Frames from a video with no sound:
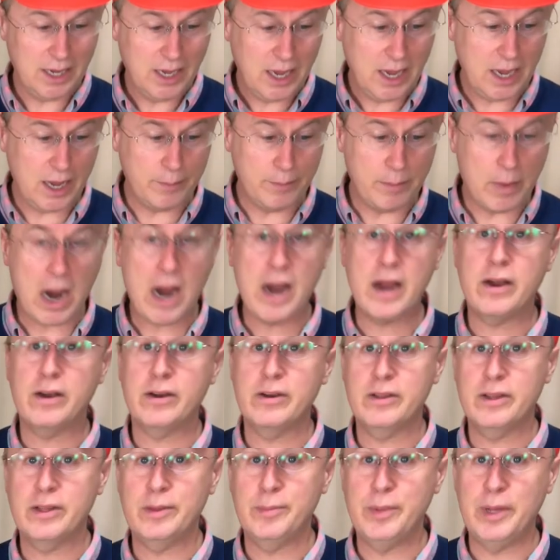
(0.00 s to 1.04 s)

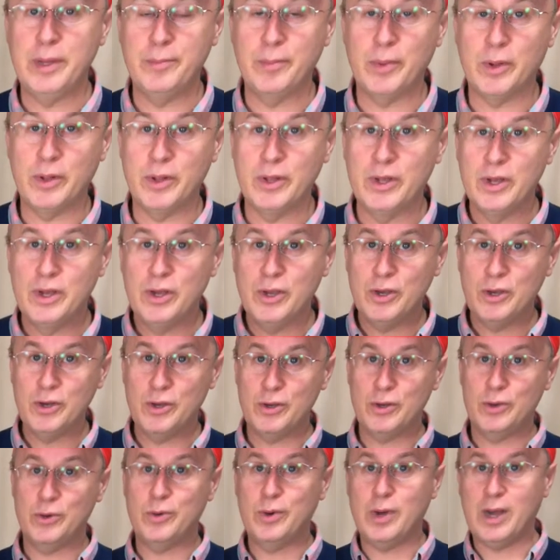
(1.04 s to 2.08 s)
admire the people
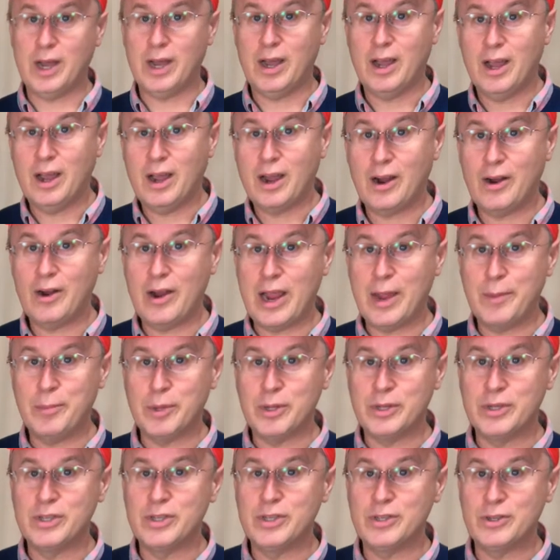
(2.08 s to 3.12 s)
who are
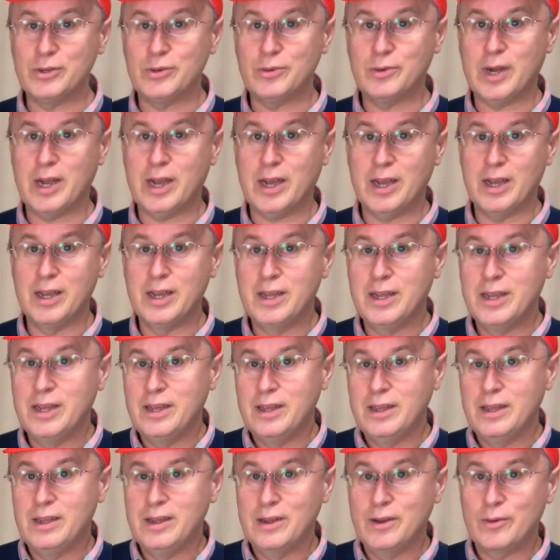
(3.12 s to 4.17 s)
able to
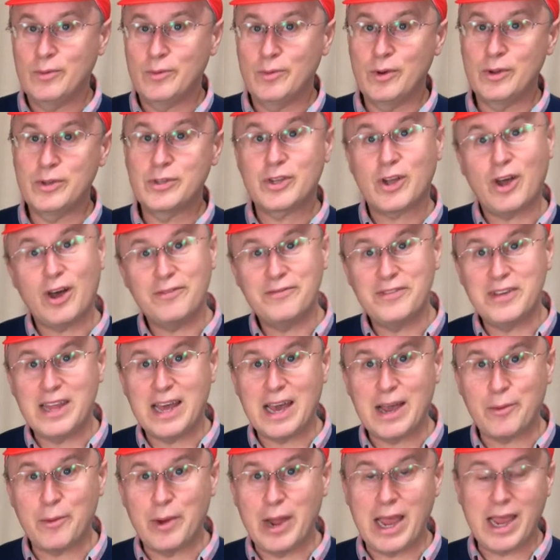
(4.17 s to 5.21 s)
roast coffee
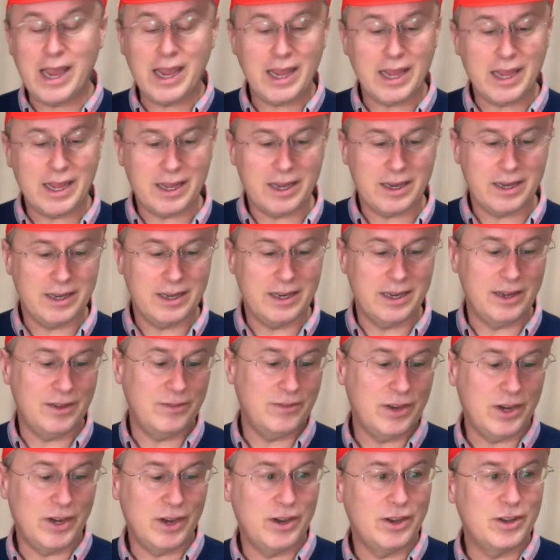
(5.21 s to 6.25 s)
that way, and
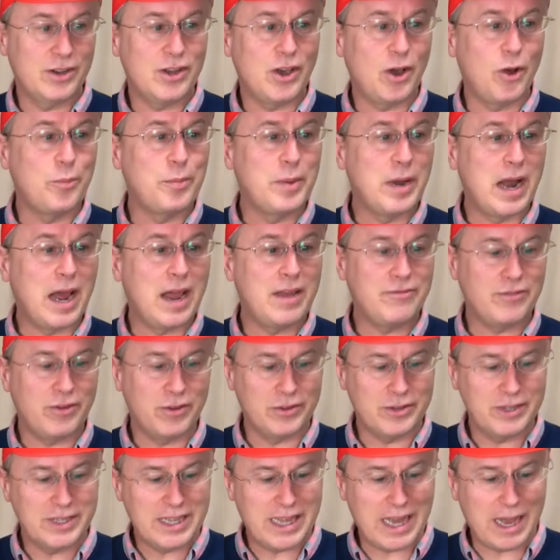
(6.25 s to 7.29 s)
even to open
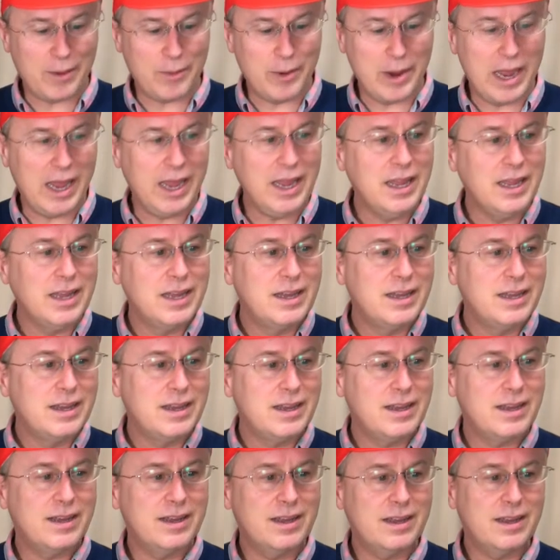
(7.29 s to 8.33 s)
iPhones that way.
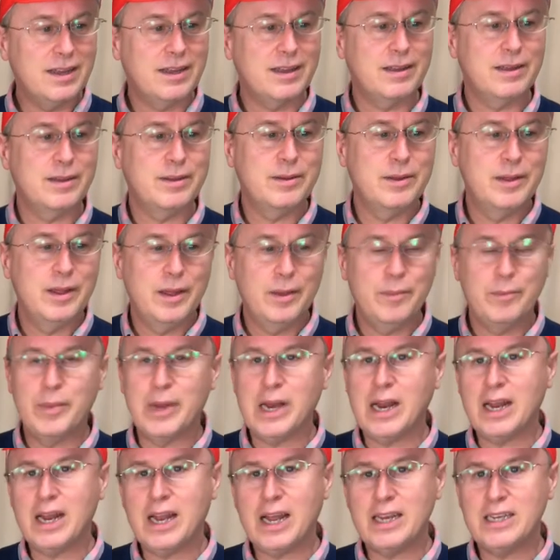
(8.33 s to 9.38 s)

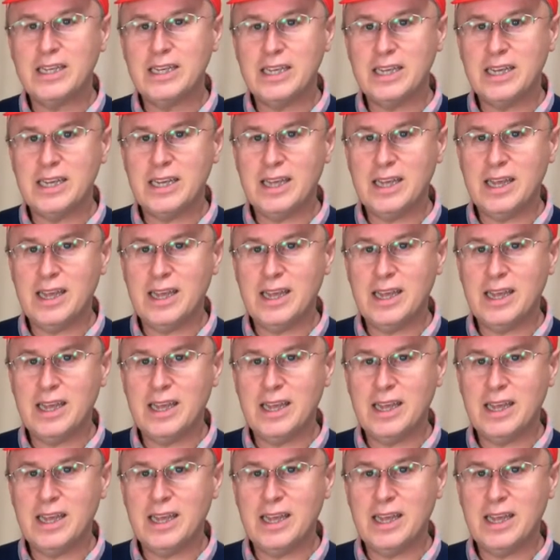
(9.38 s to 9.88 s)
But I'd like to